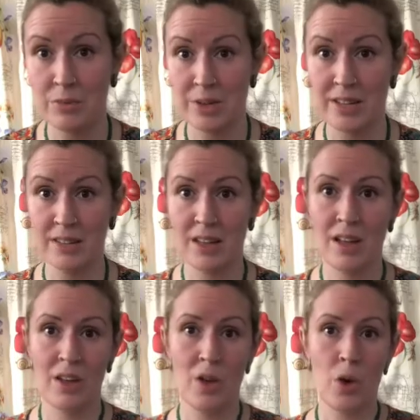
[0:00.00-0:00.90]
with.
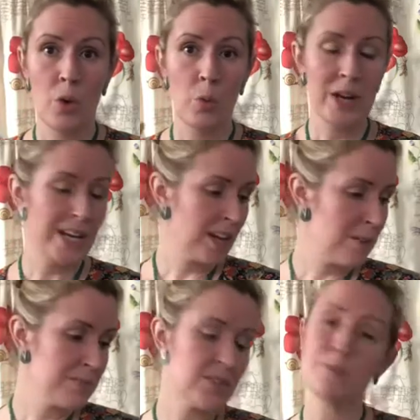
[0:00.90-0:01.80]
When it
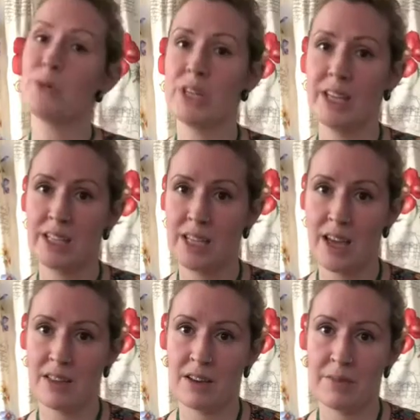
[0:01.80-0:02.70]
comes to putting it
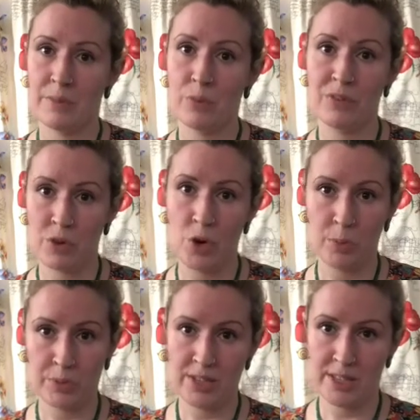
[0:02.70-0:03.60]
together, we've got
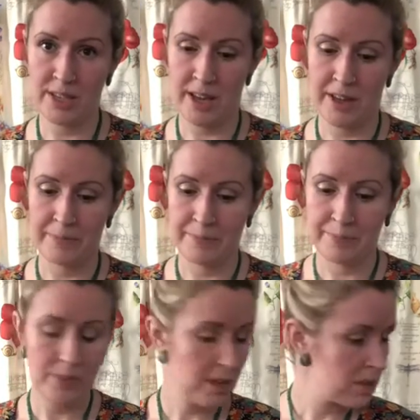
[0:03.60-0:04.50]
options again.
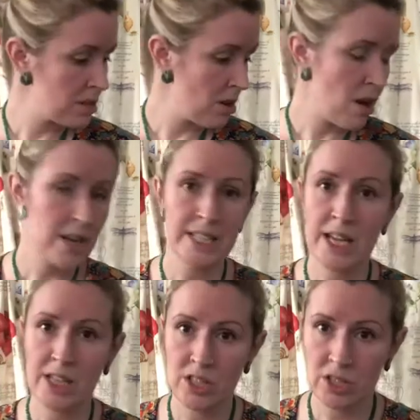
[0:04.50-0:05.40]
So I
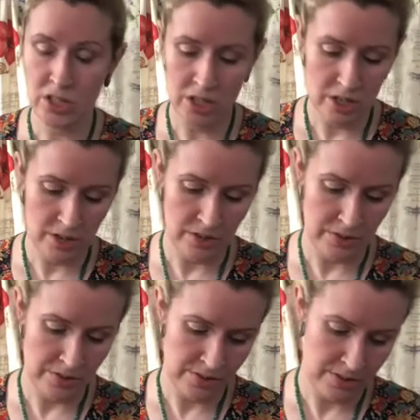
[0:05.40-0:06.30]
tend to
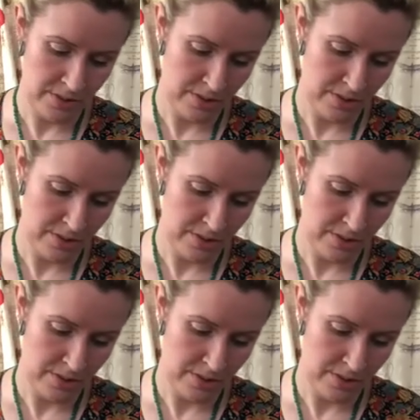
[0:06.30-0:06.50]
use